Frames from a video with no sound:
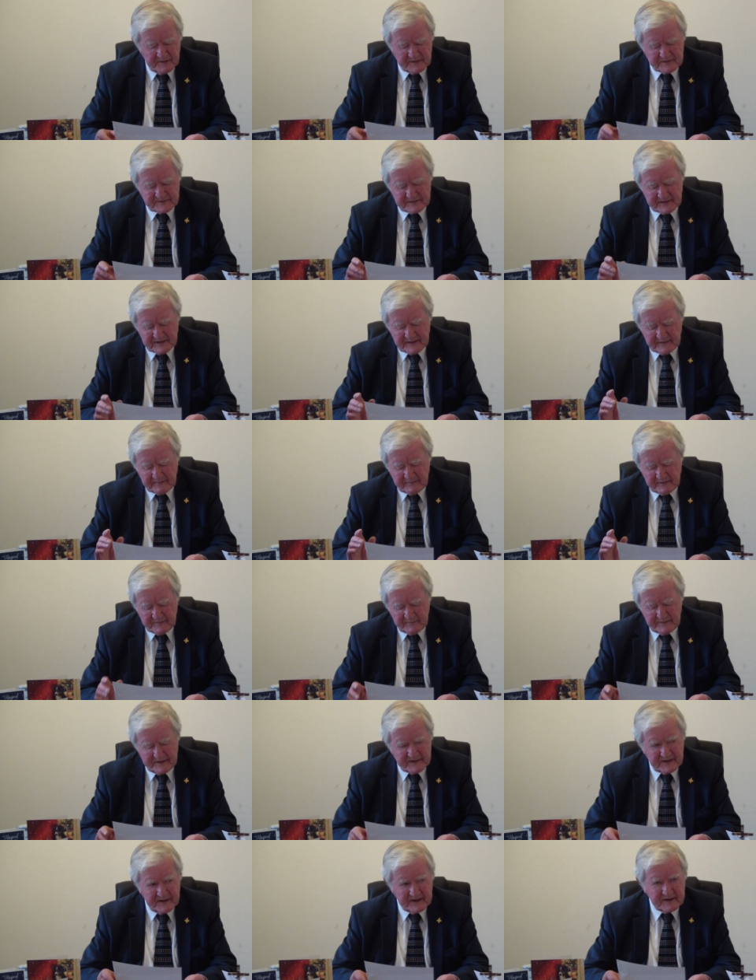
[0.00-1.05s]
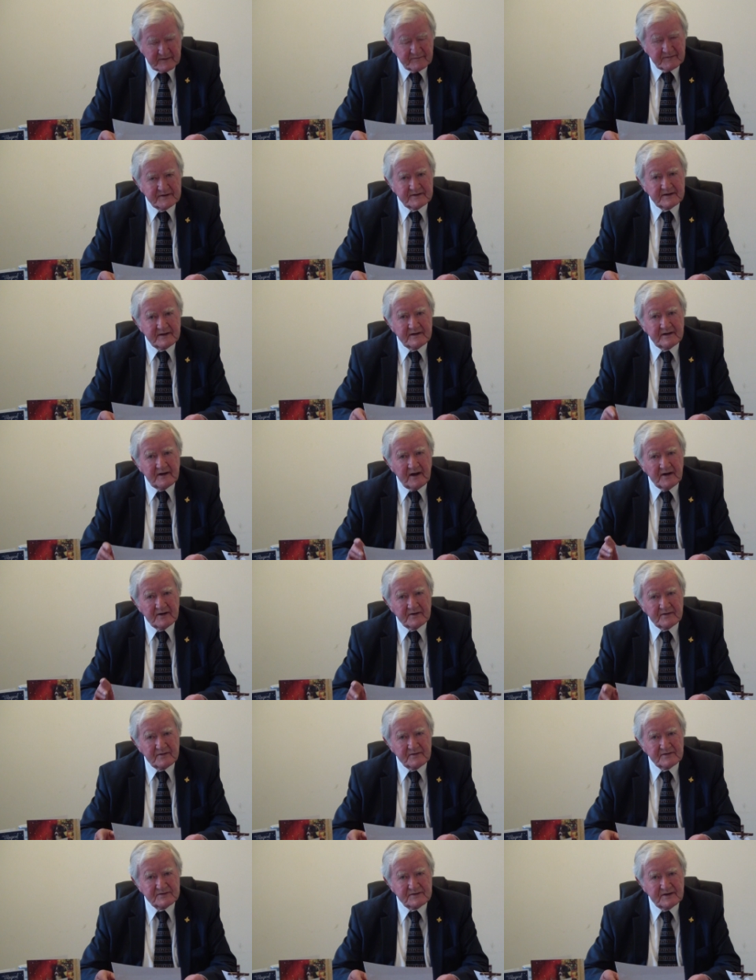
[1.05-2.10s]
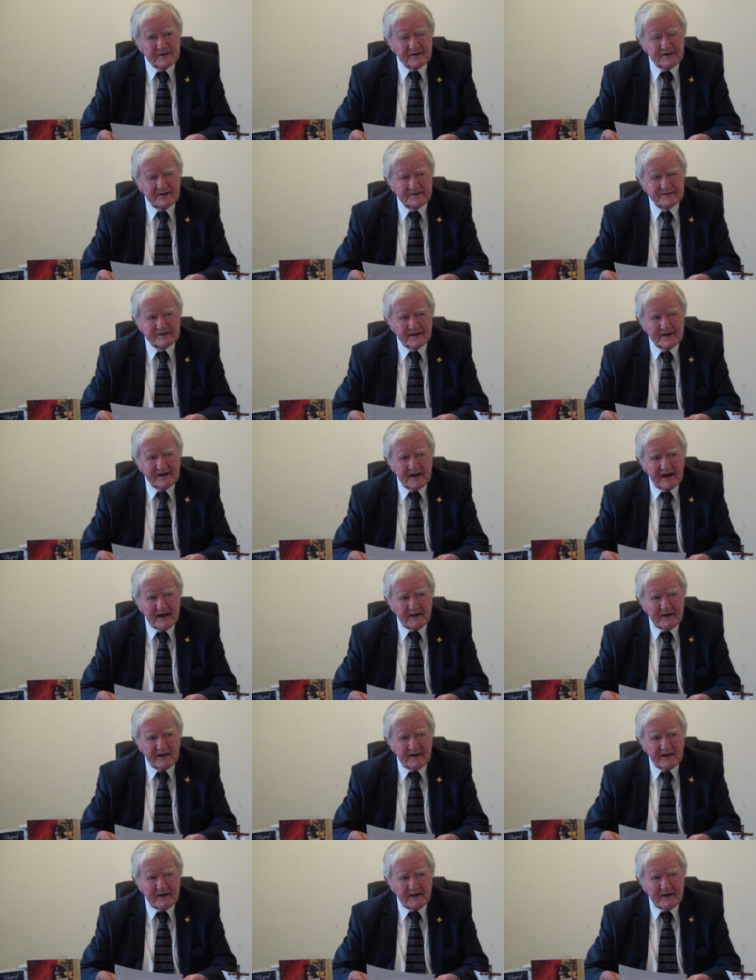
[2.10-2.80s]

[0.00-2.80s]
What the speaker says: but when we think of it along those lines,